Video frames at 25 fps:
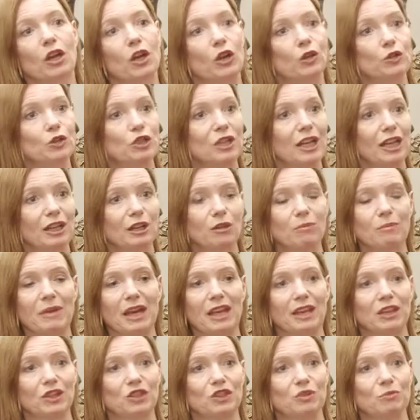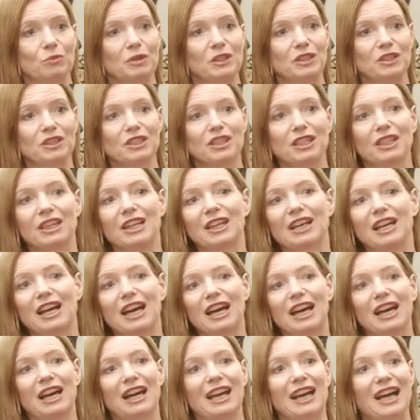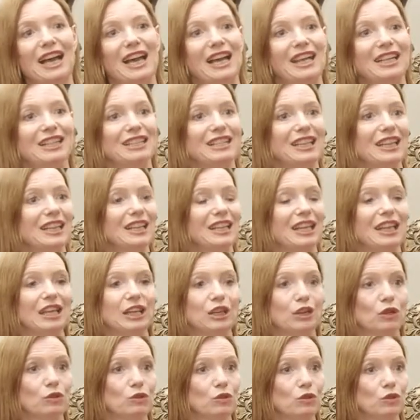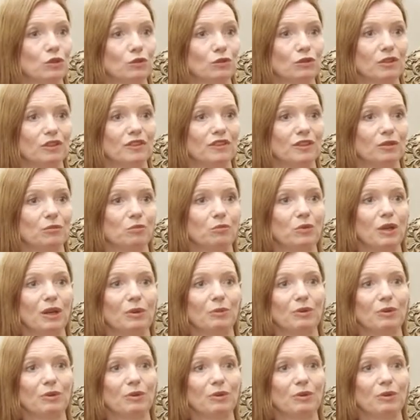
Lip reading: hotel management and in ecotourism, where